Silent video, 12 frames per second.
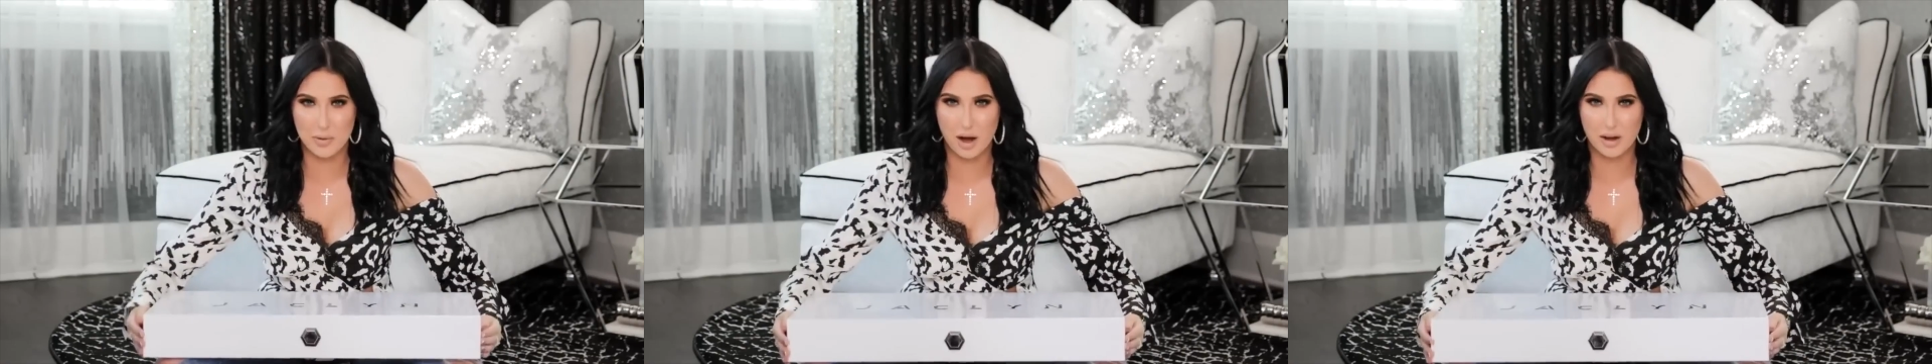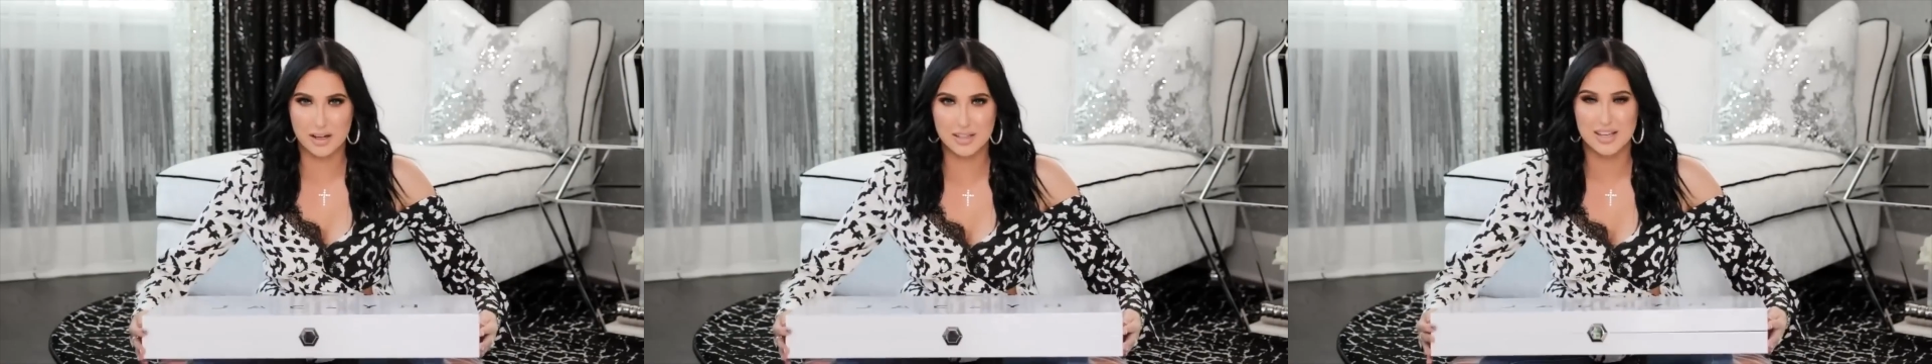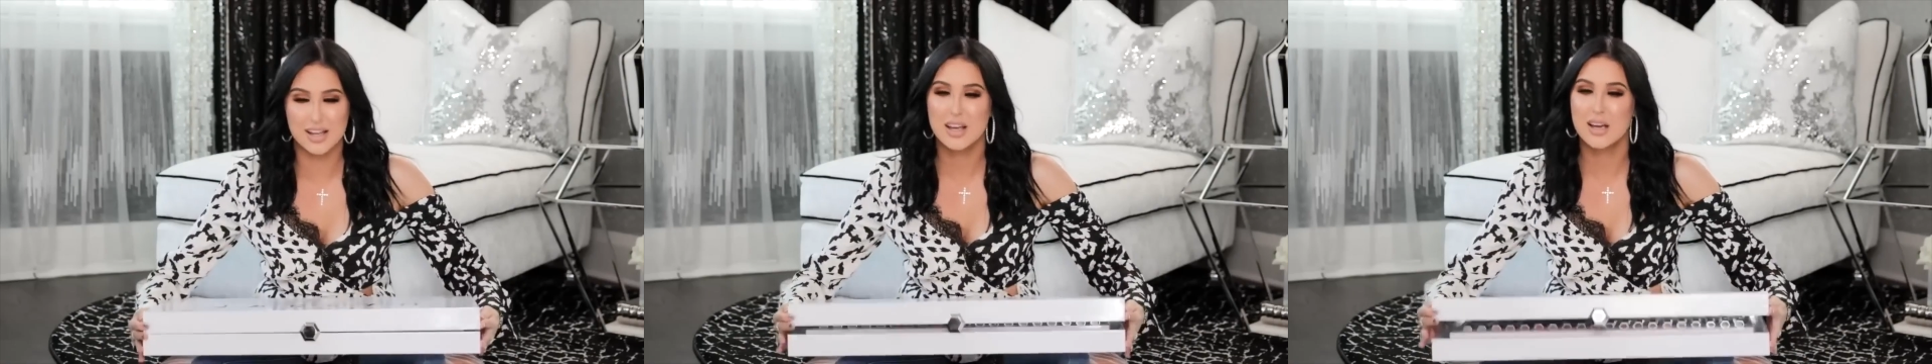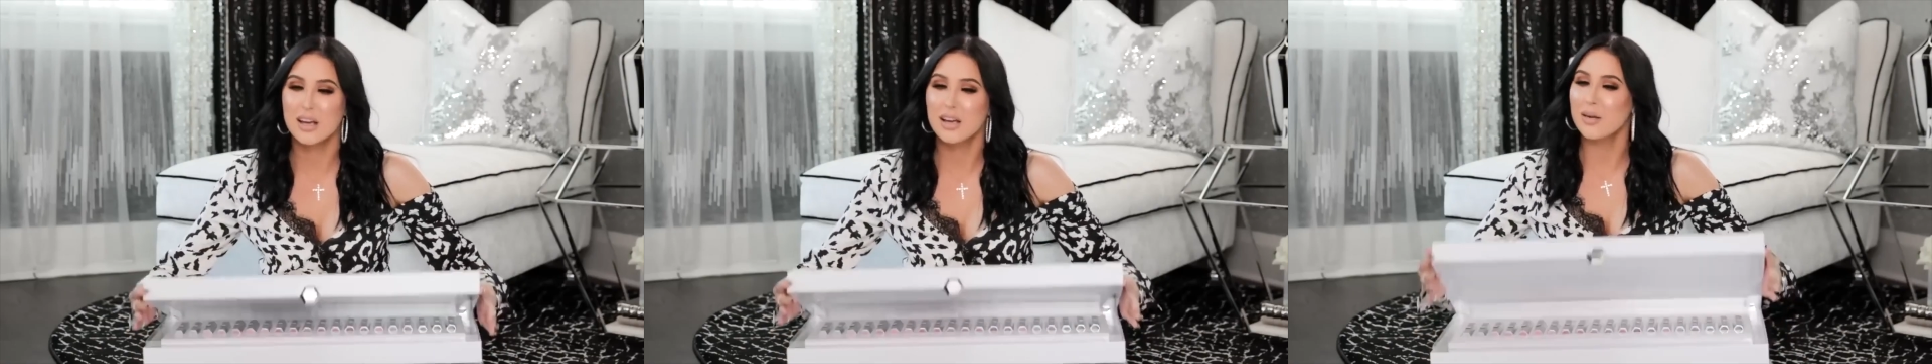Remember
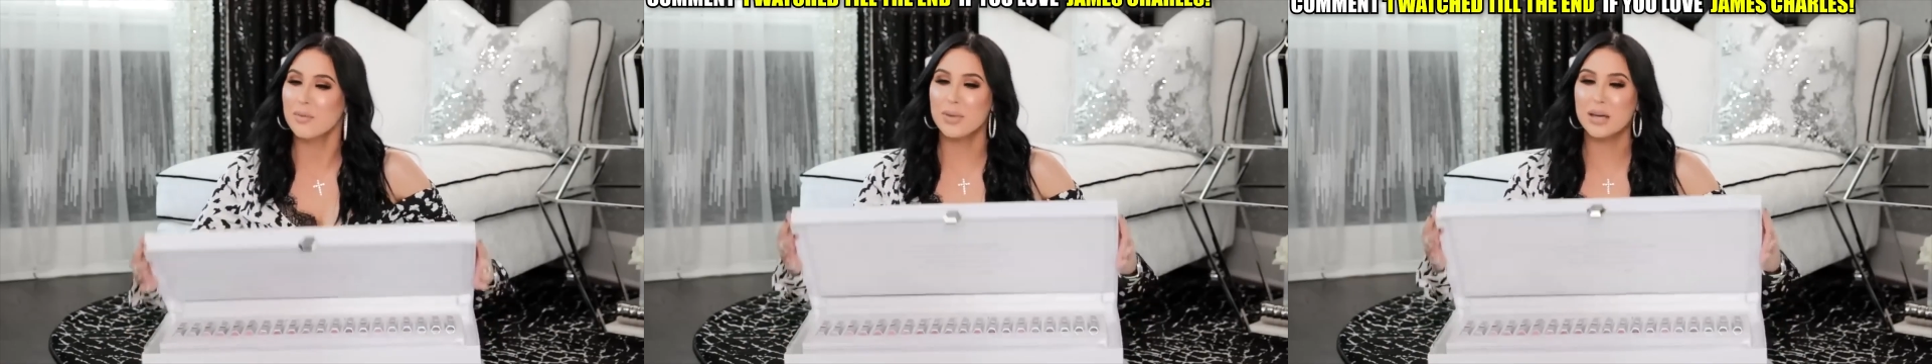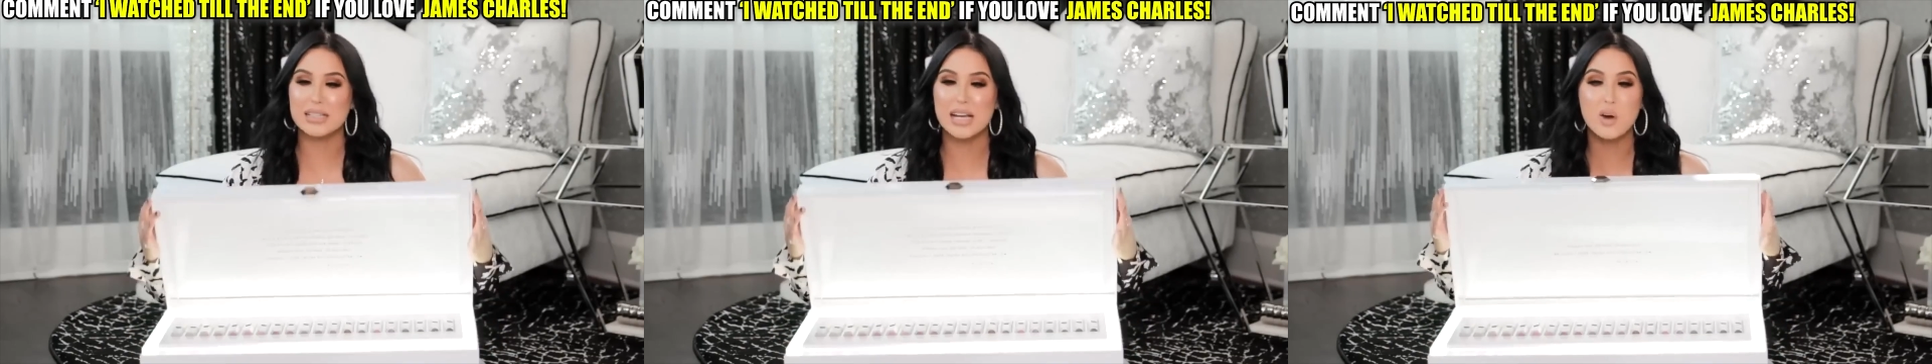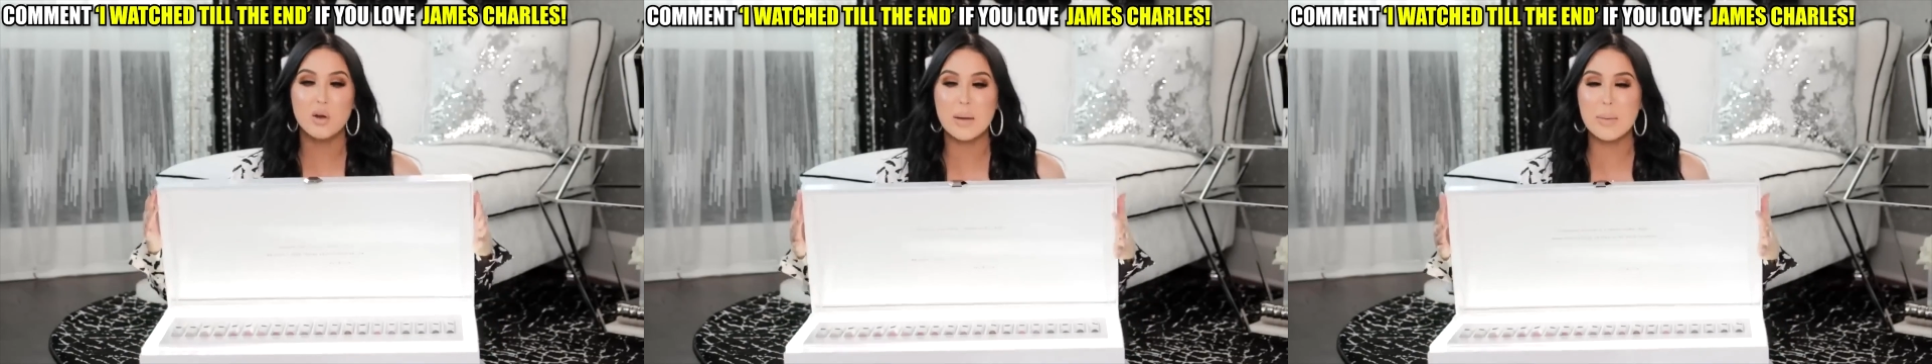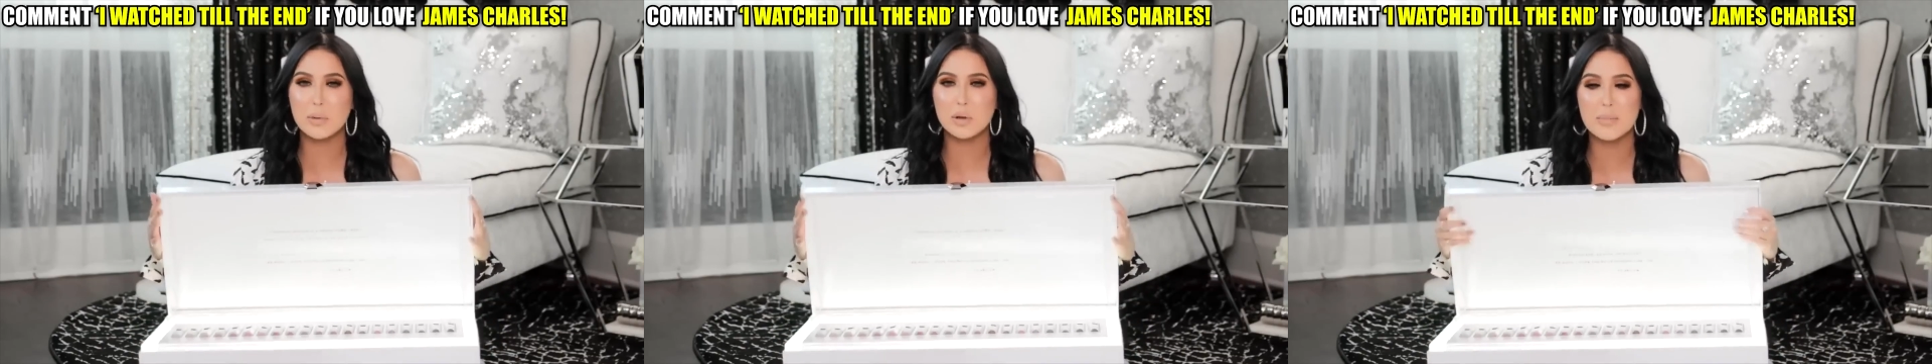when Jaclyn Hill
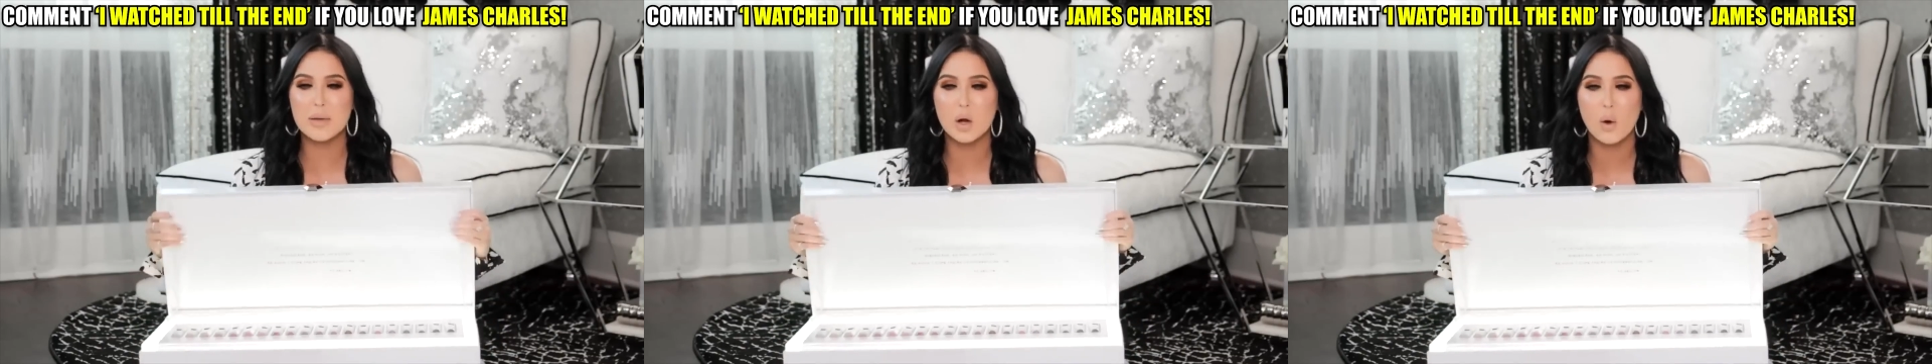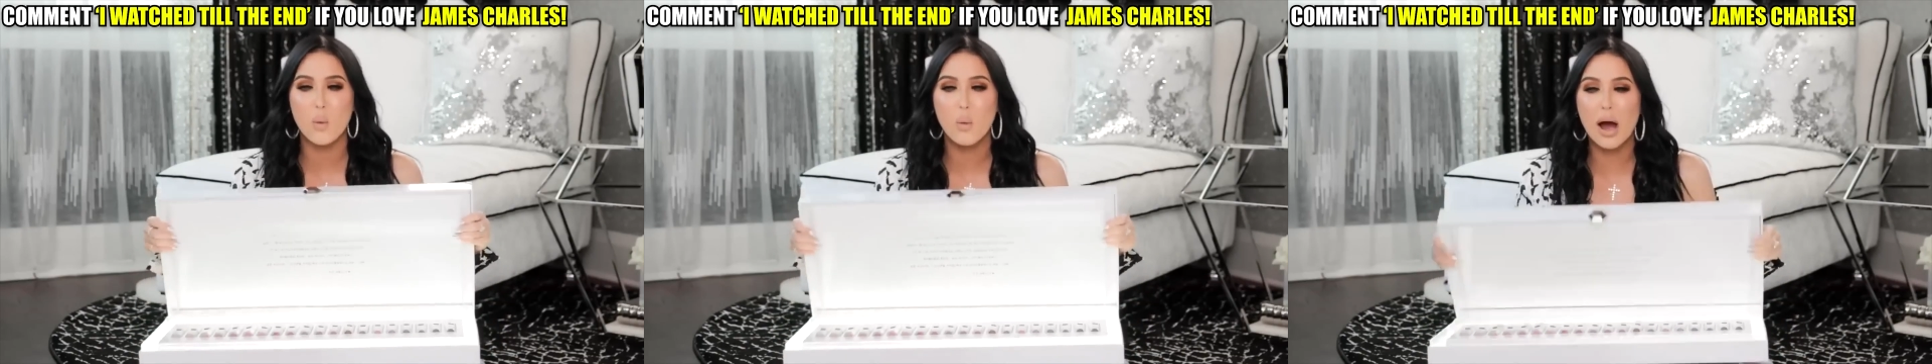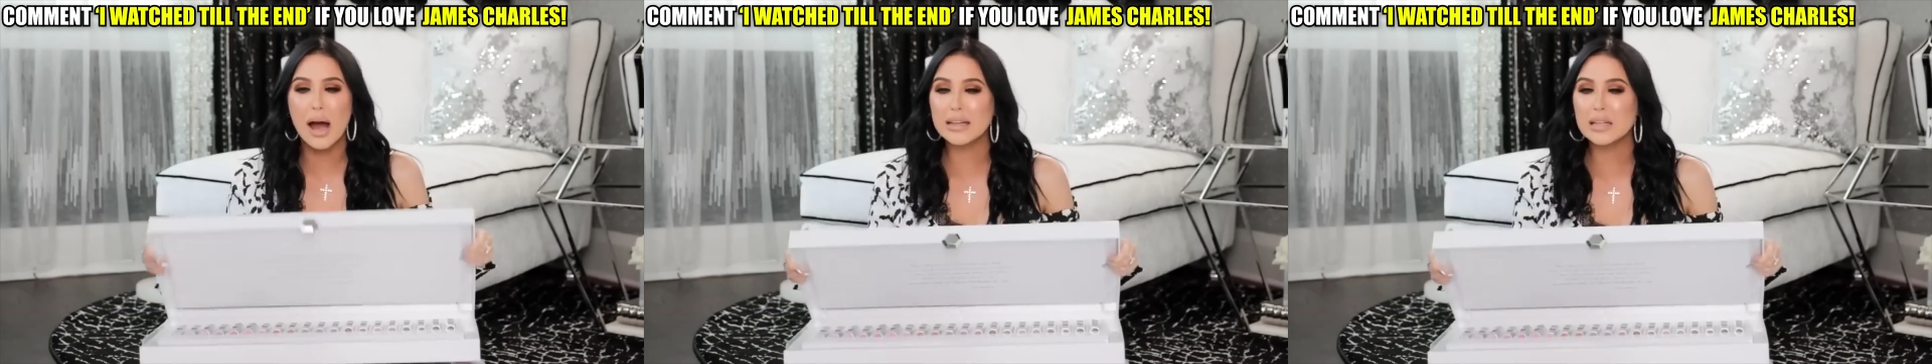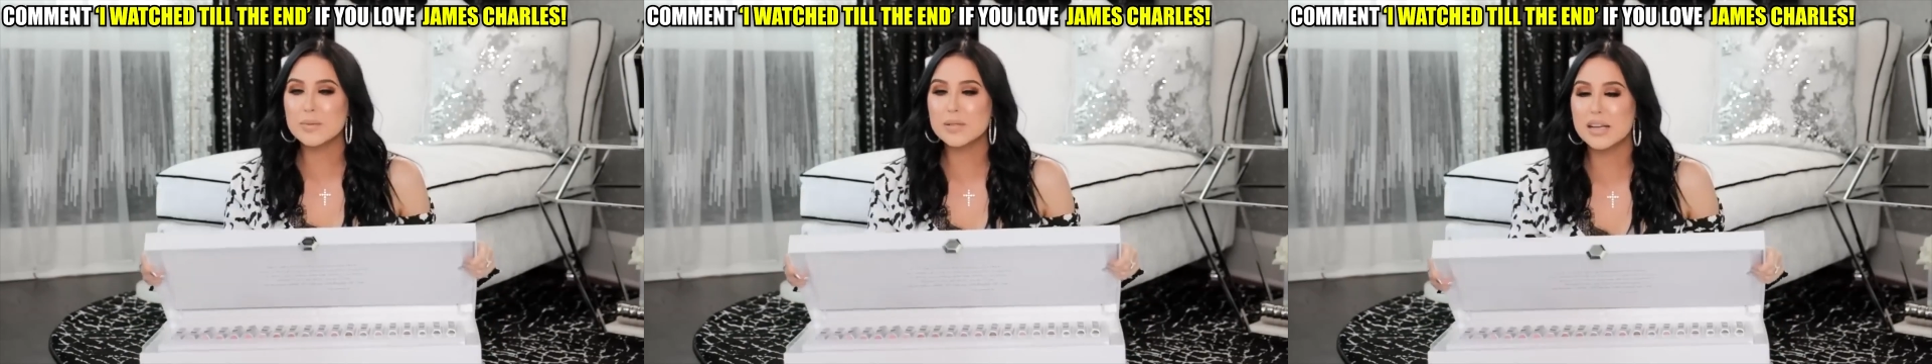talked about her dreams
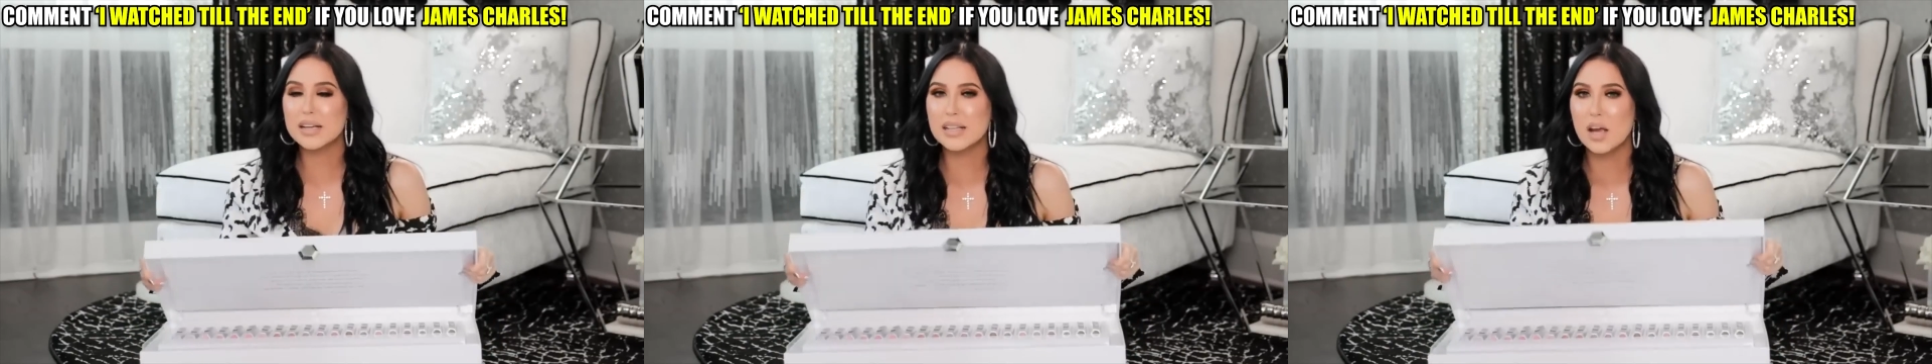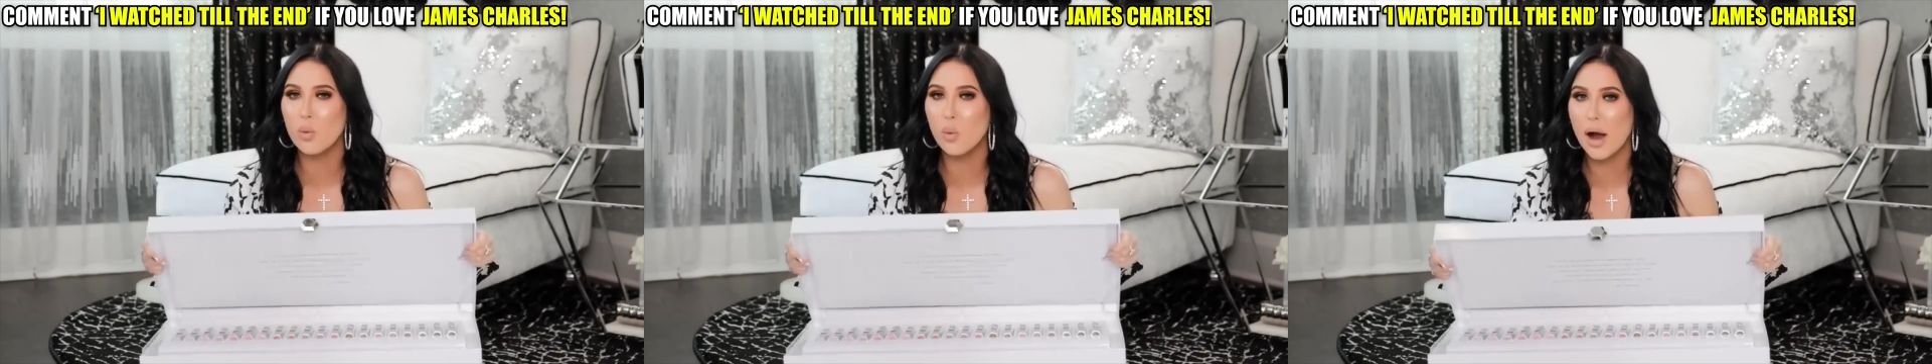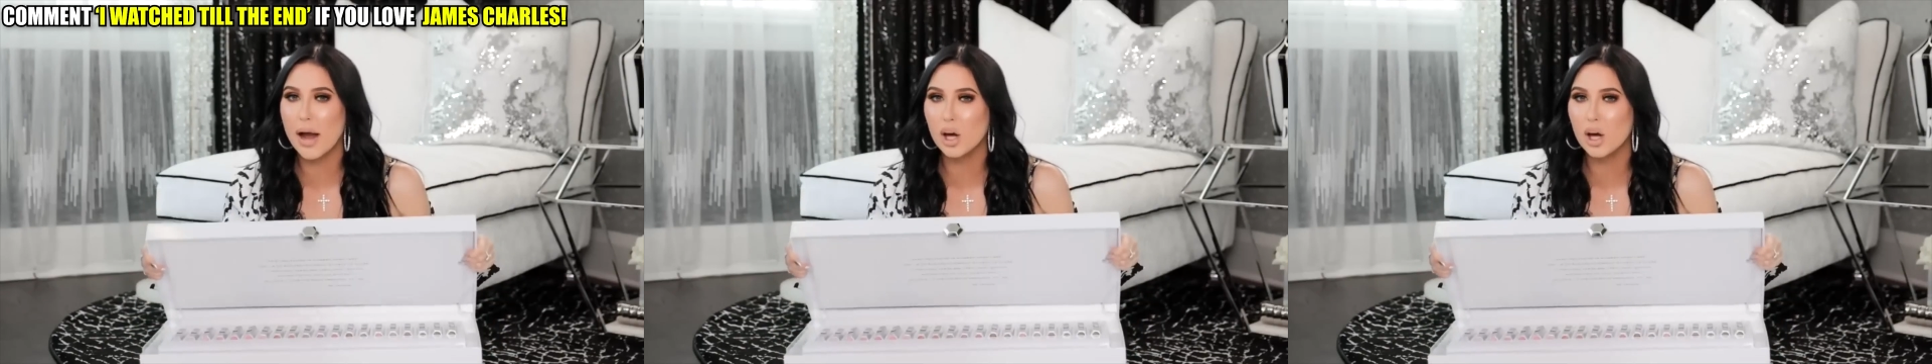of launching her own